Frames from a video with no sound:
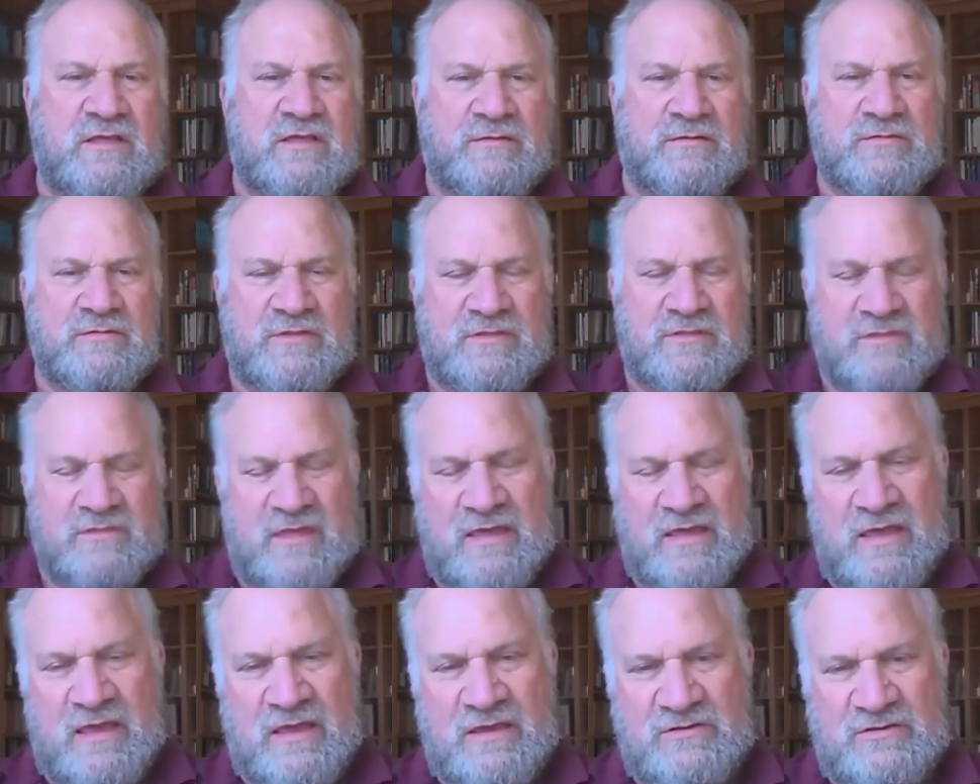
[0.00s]
I'm going to
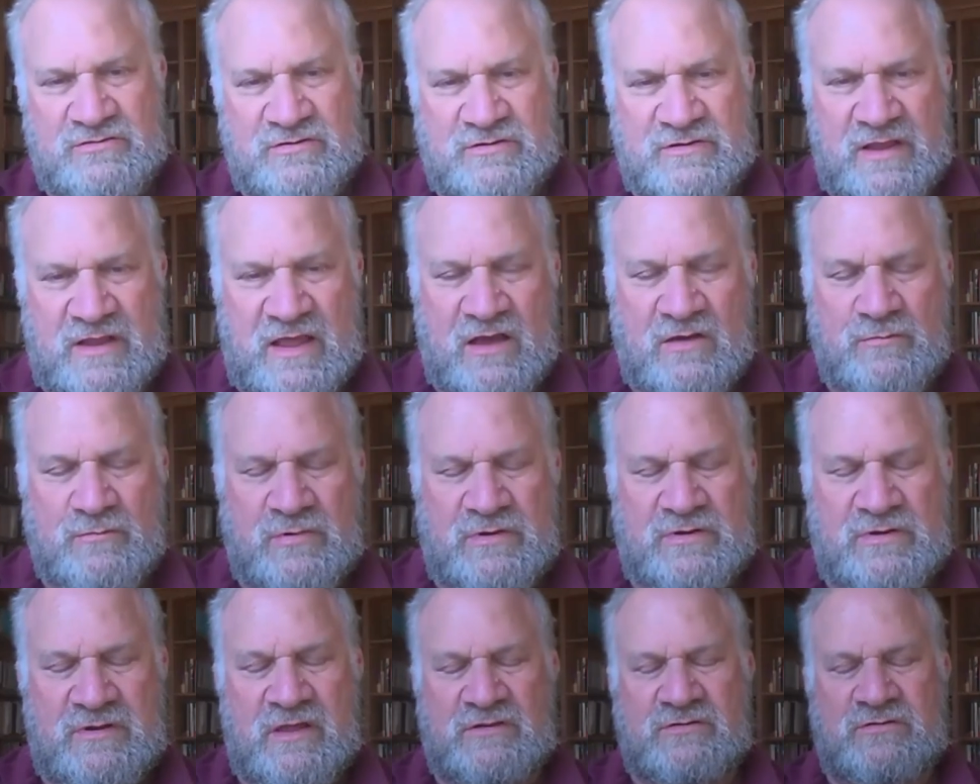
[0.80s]
say Asian now,
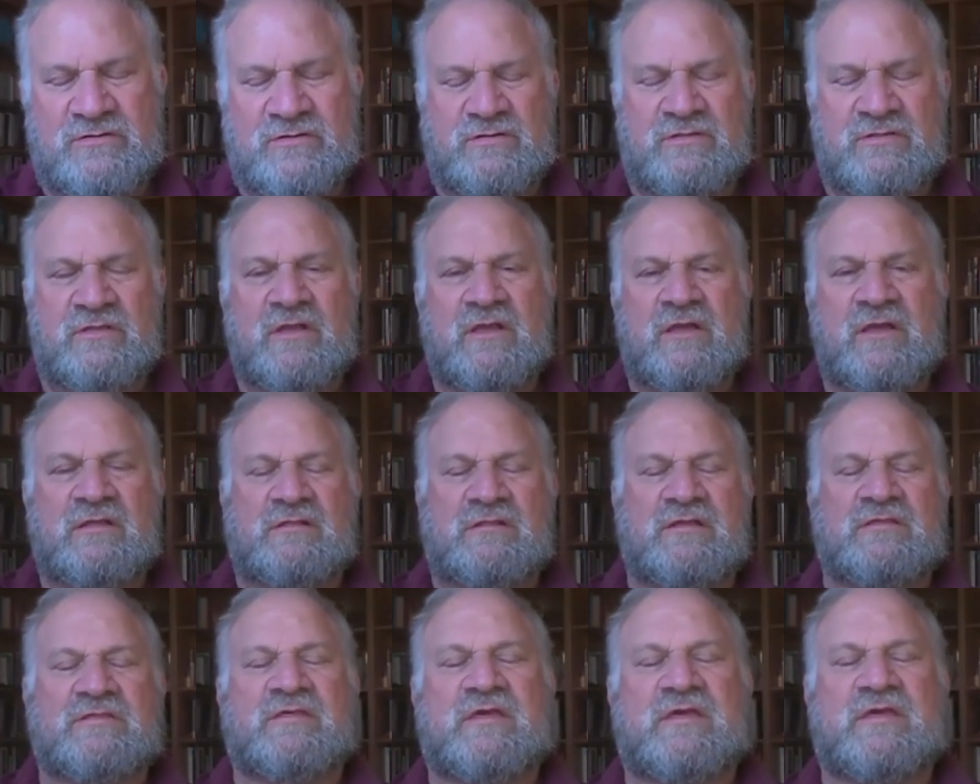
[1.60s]
but not just,
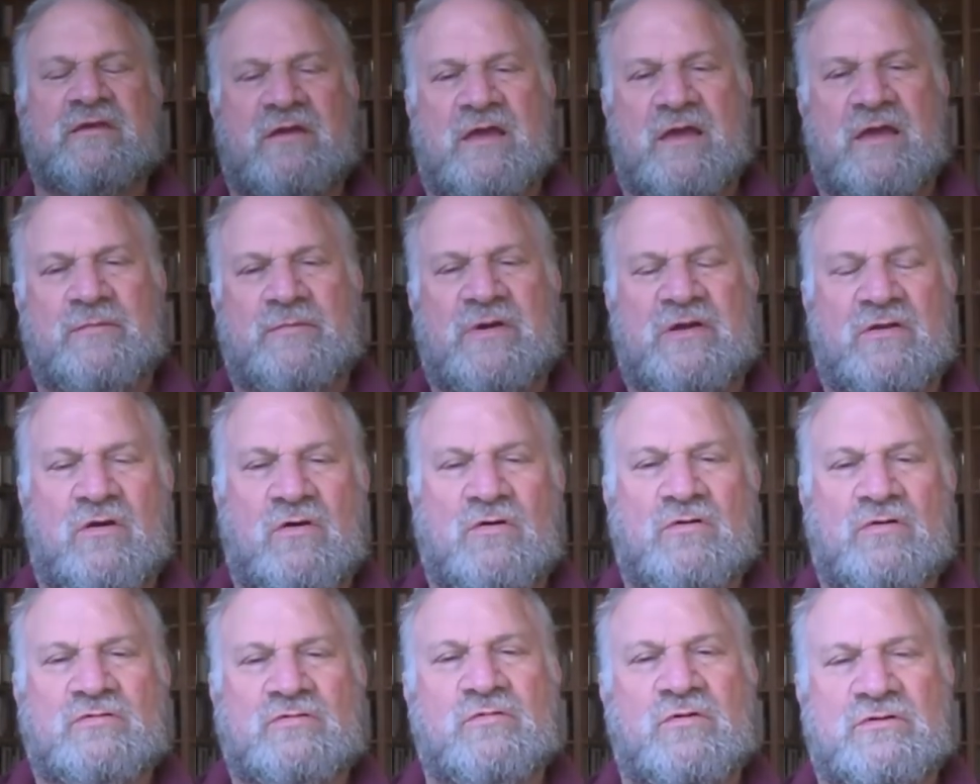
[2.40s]
let's say, how about
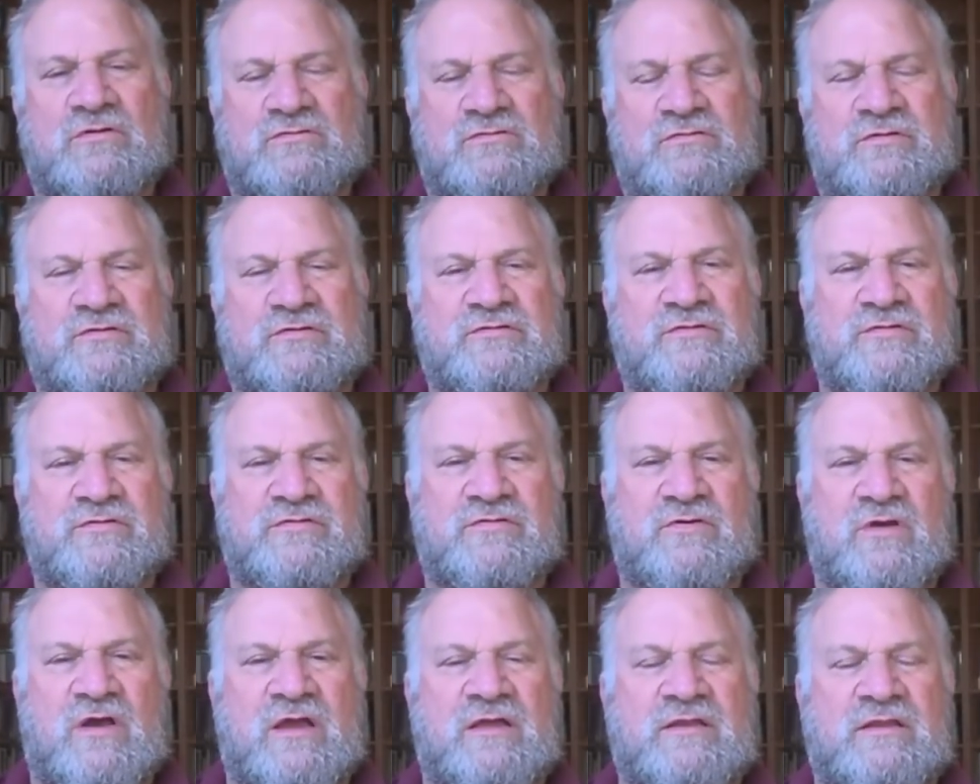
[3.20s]
old world traditional
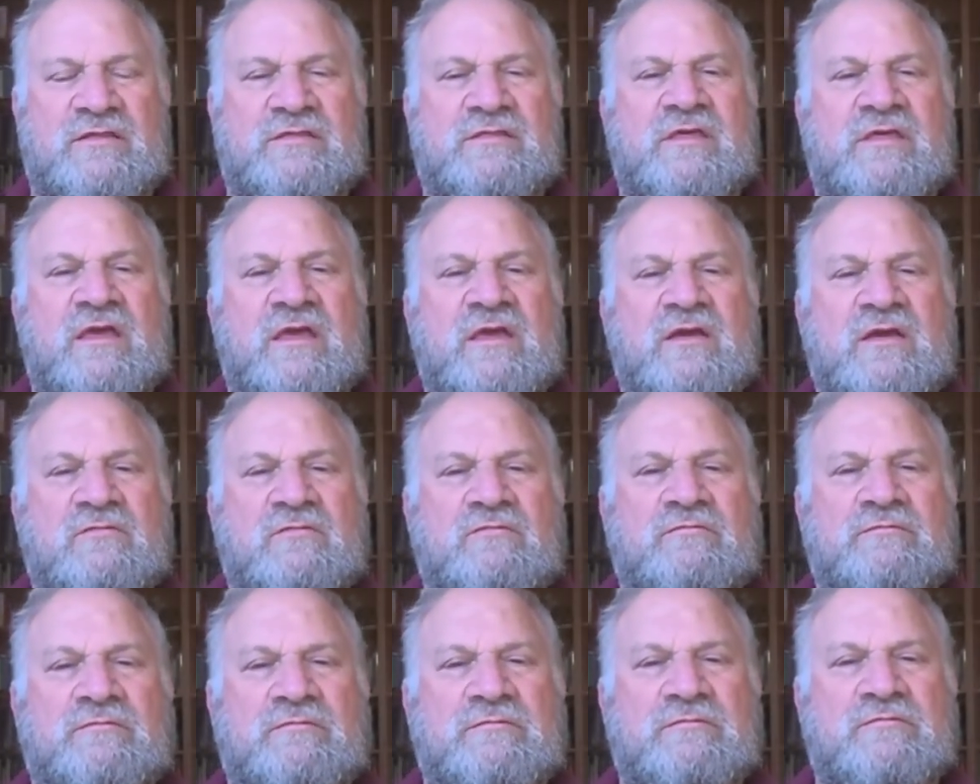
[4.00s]
societies
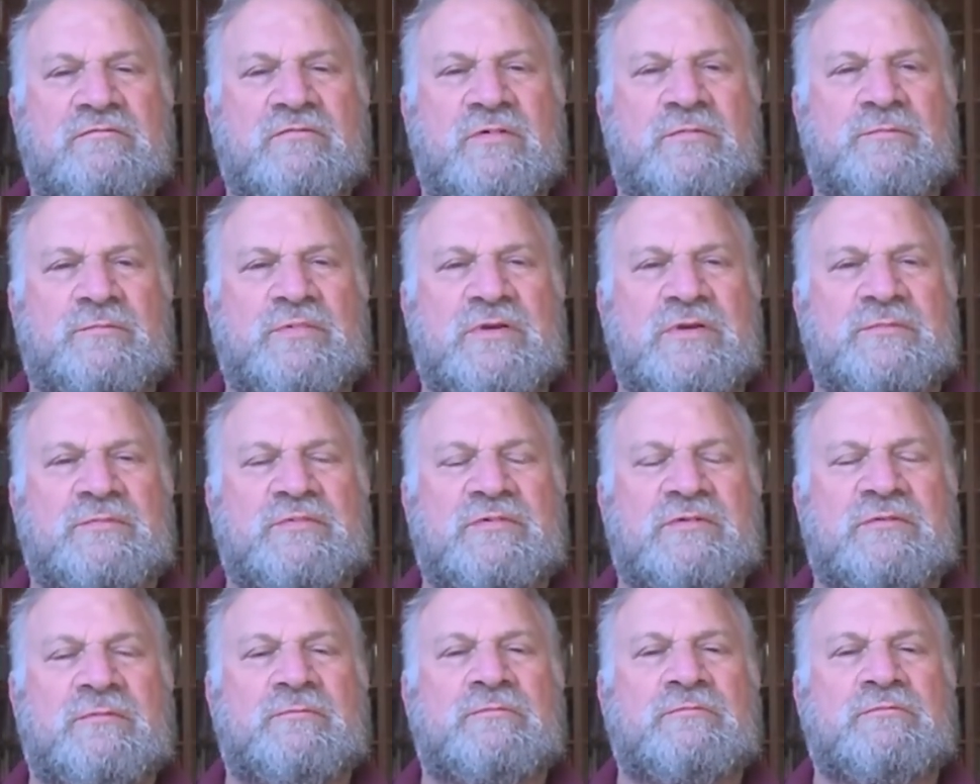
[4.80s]
with
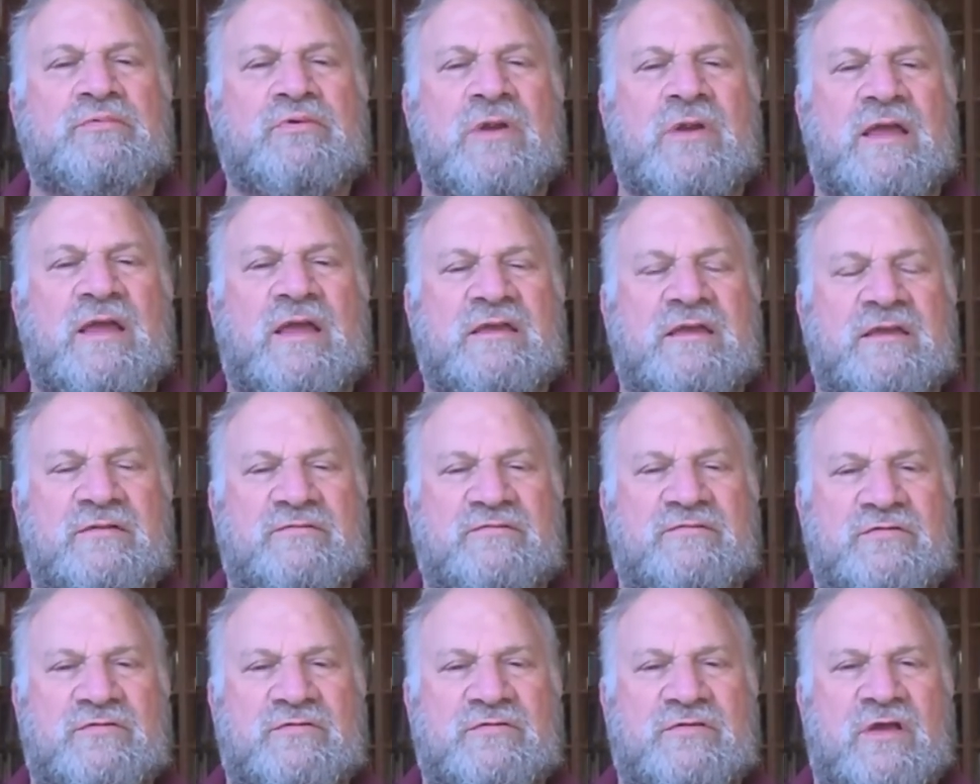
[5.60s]
people praying
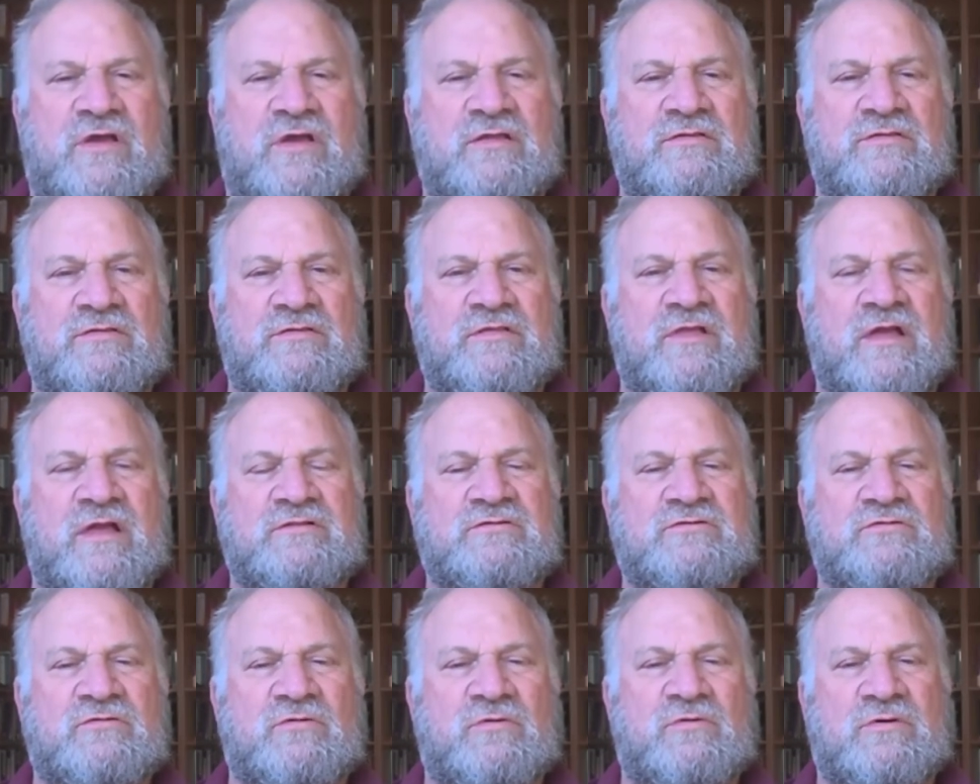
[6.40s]
for sons,
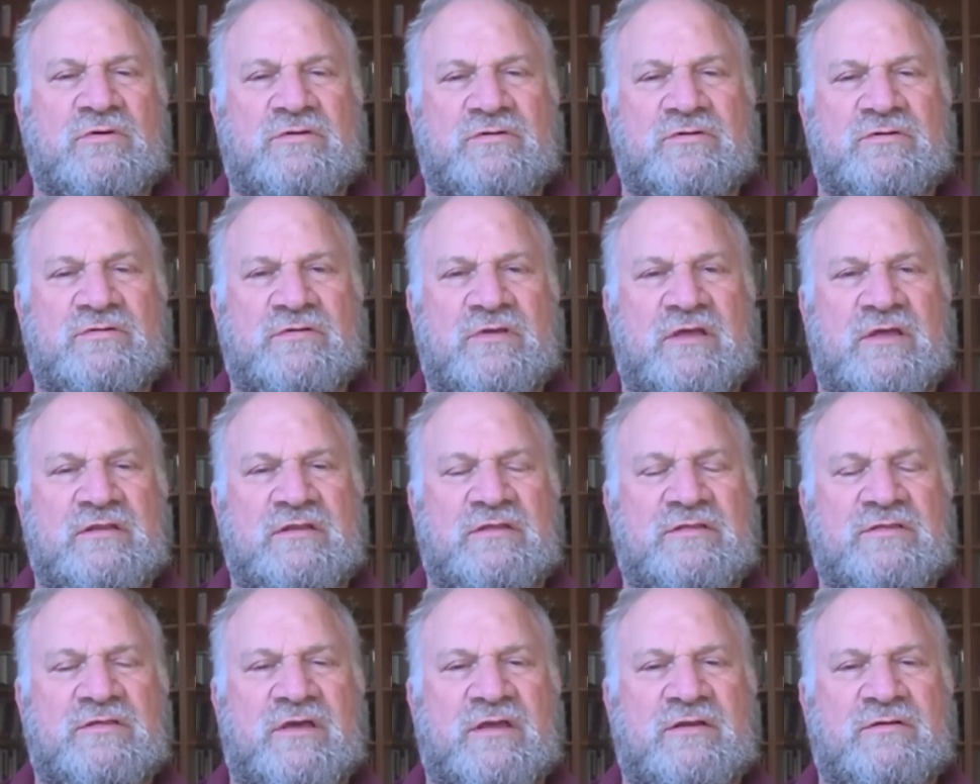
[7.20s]
not daughters, and
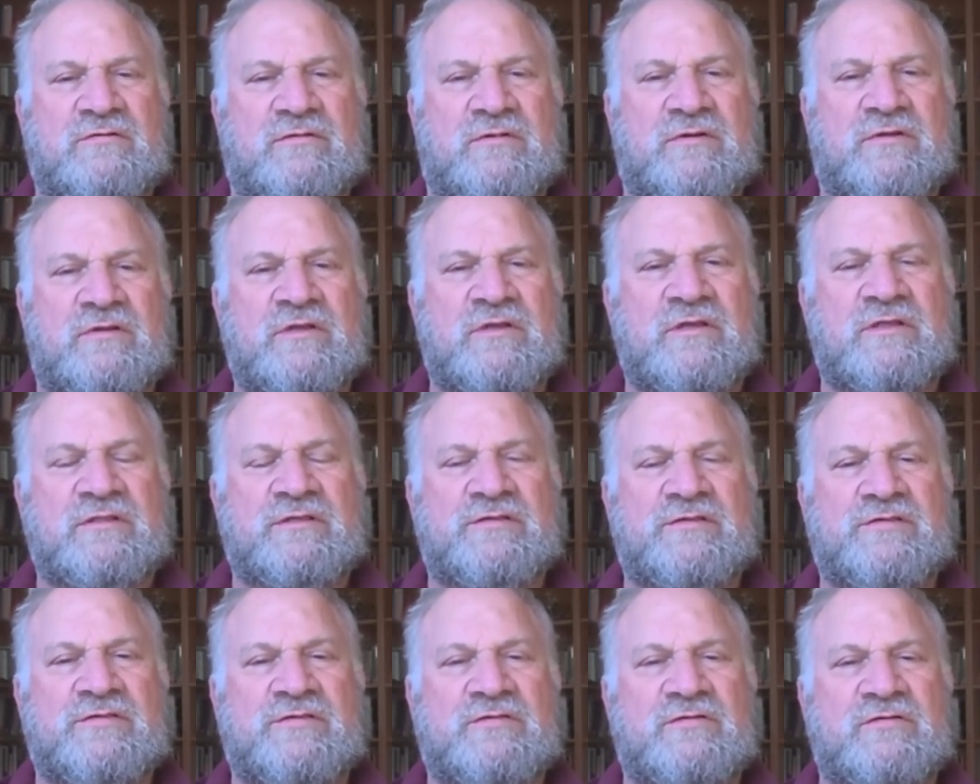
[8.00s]
etc.
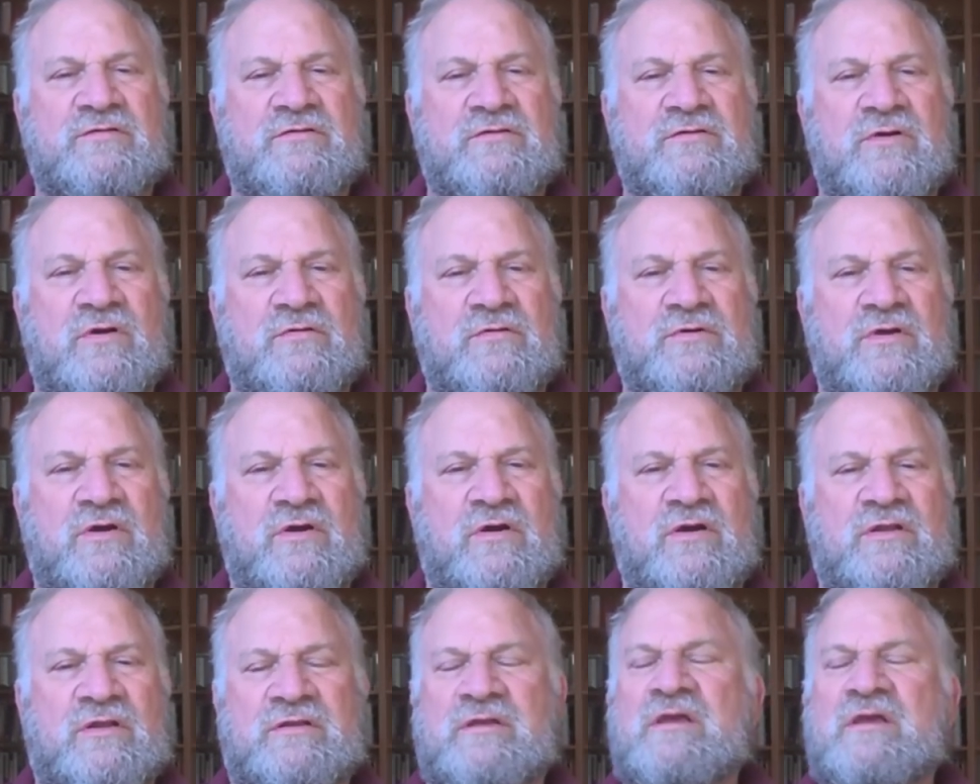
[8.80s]
This is still going
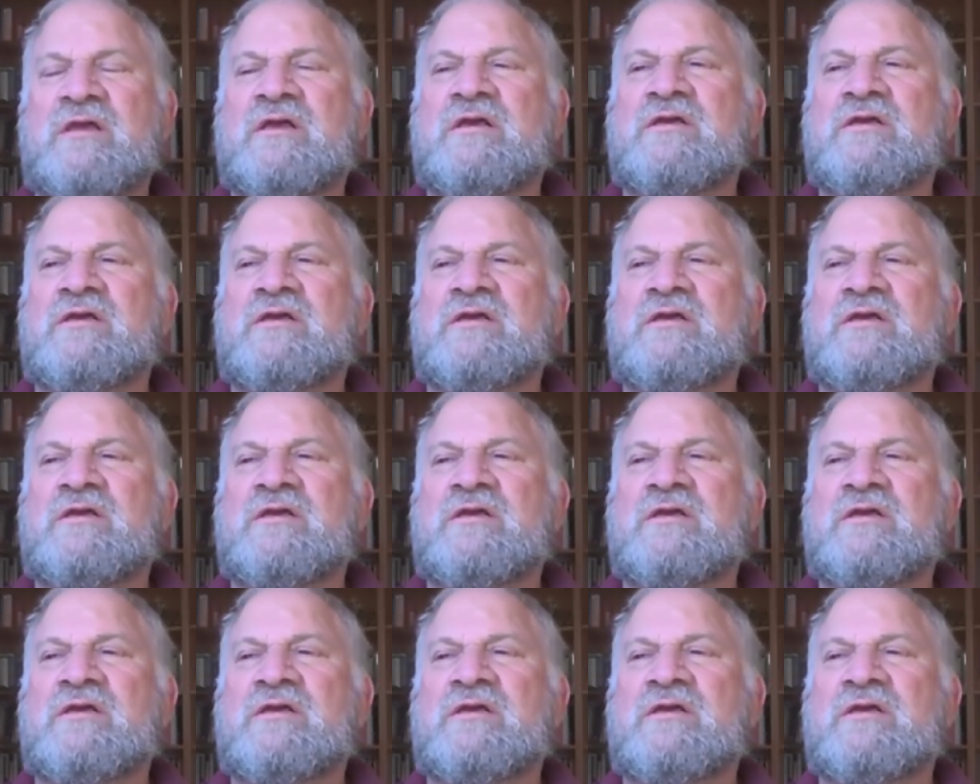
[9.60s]
on.